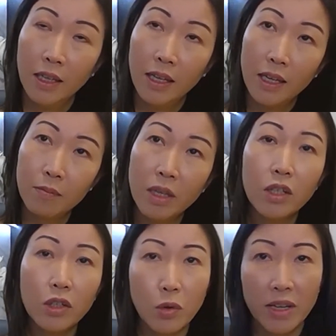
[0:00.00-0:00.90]
Um, a
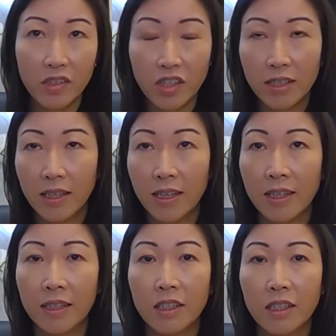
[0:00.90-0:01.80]
good question again
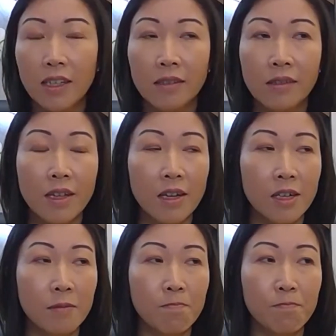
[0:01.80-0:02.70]
and again.
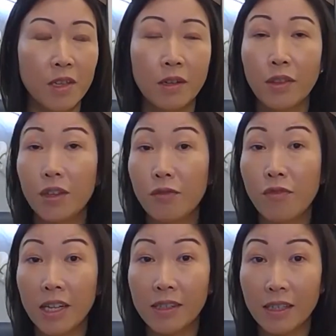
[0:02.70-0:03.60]
Um, you know,
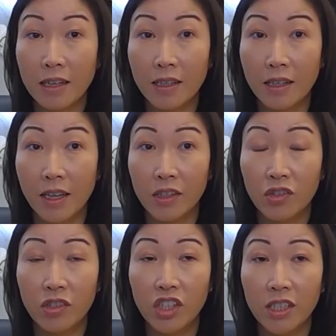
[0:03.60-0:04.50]
theoretically,
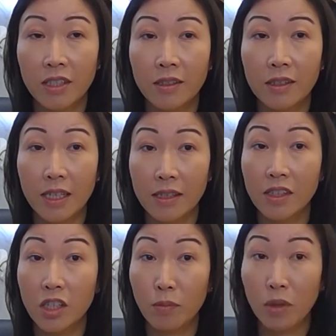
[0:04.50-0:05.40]
estrogen does
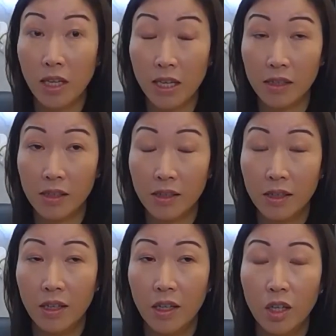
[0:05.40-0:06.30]
stimulate
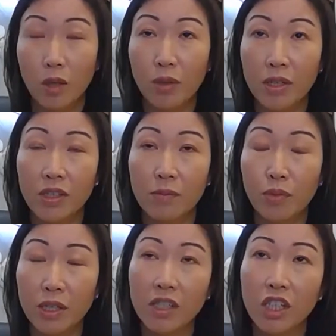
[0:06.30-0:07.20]
breast
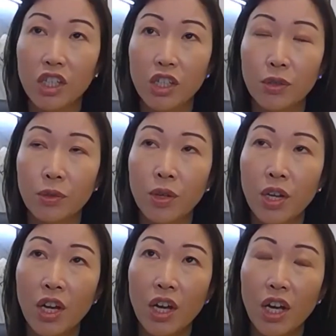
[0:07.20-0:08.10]
breast tissue.
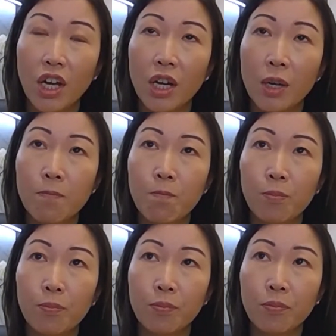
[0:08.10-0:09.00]

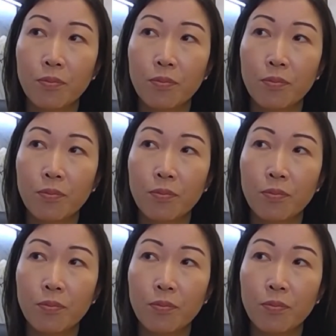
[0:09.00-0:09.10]
Um,